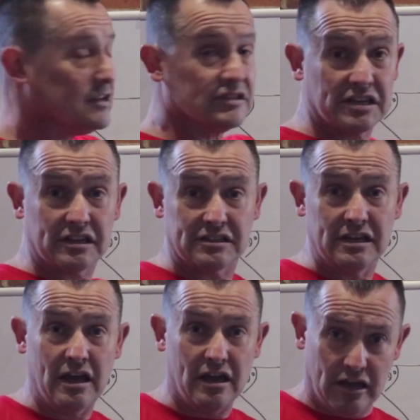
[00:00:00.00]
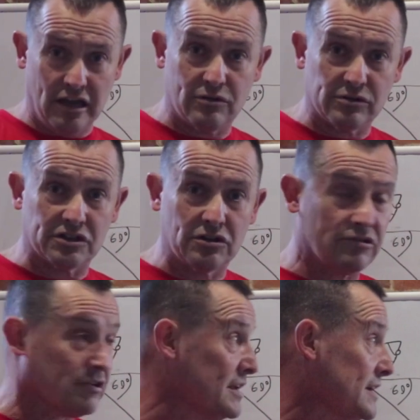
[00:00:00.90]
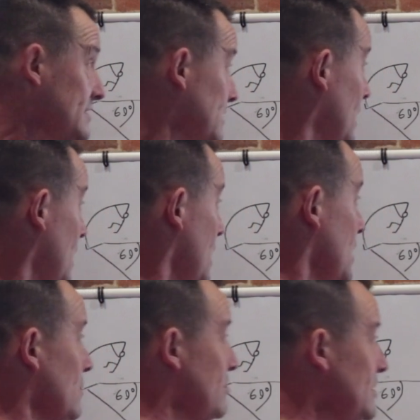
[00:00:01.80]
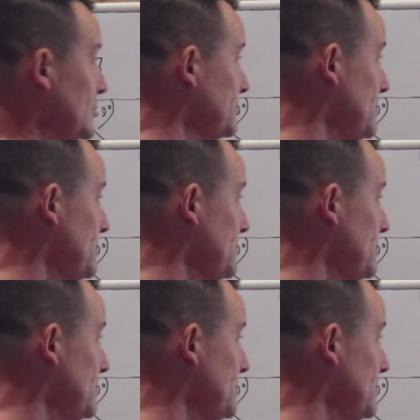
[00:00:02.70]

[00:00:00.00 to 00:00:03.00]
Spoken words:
and 60 equals 180. This